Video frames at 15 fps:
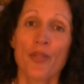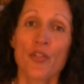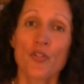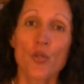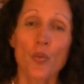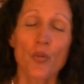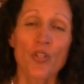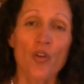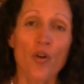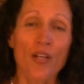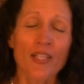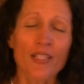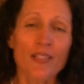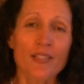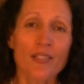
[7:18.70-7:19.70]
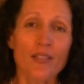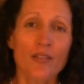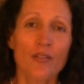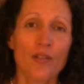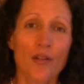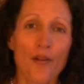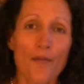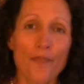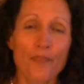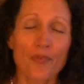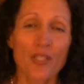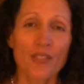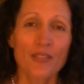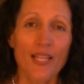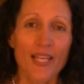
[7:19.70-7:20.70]
So we're going to
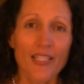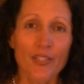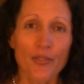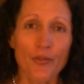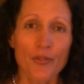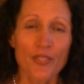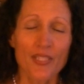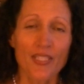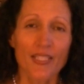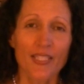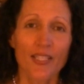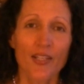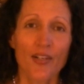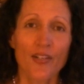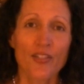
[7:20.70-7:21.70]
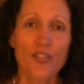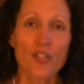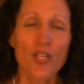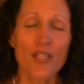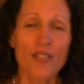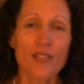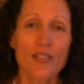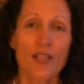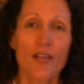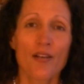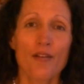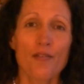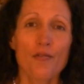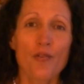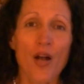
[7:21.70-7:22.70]
let you sit here and just
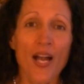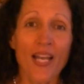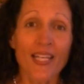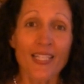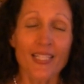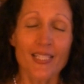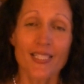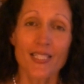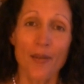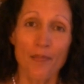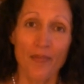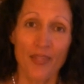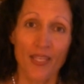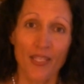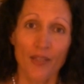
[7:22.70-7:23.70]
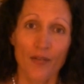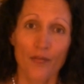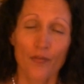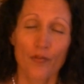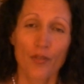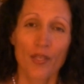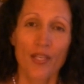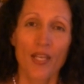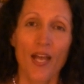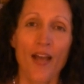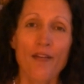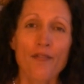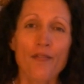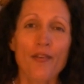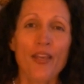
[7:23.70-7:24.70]
find something,
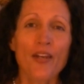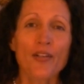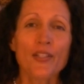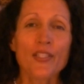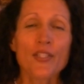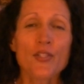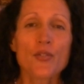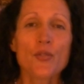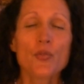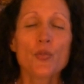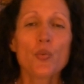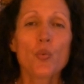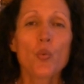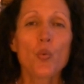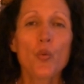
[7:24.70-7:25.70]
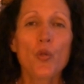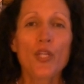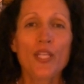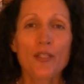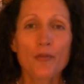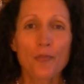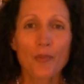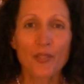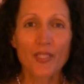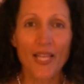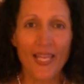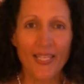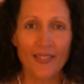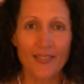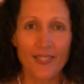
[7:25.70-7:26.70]
a very sweet
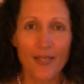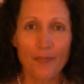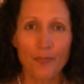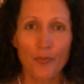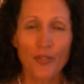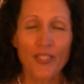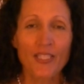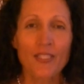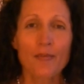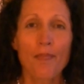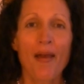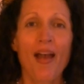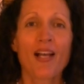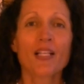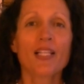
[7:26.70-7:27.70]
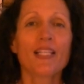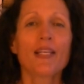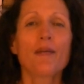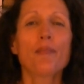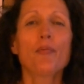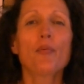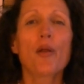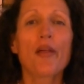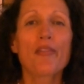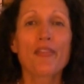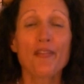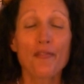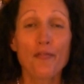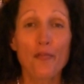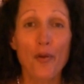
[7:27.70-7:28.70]
place that brings back like a breath
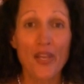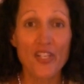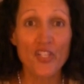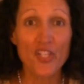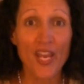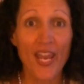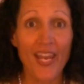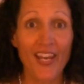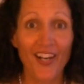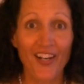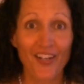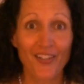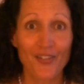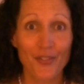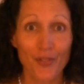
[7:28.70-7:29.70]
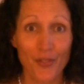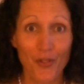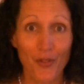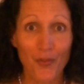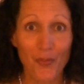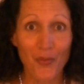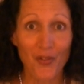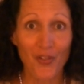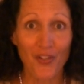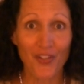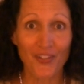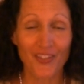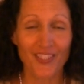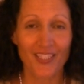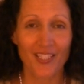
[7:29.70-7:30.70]
of fresh air to your world,